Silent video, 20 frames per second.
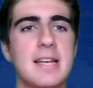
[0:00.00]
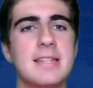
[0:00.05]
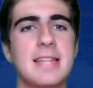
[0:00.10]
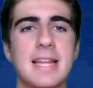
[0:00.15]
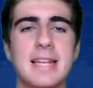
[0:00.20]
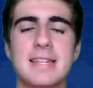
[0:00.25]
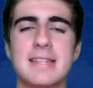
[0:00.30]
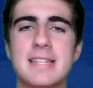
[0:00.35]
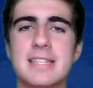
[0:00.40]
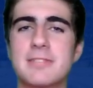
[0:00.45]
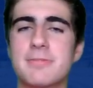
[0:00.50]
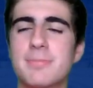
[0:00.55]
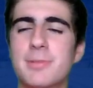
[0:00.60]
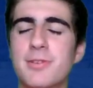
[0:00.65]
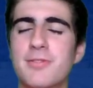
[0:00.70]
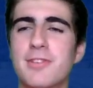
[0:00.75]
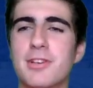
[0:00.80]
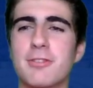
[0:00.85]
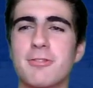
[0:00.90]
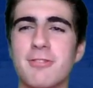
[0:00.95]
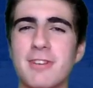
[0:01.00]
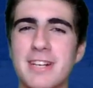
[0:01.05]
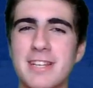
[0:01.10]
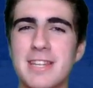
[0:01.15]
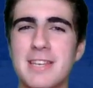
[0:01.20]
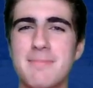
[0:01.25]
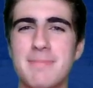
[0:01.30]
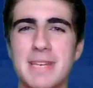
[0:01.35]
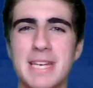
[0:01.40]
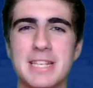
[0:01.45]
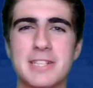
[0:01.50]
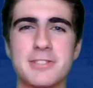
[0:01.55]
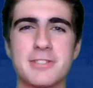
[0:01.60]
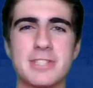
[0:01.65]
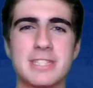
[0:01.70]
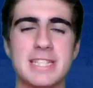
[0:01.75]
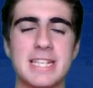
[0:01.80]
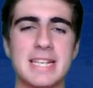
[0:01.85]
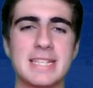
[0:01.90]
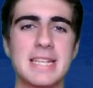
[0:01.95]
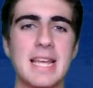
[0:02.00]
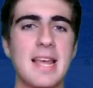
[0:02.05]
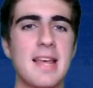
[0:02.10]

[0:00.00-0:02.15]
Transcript: that this move would really be interesting.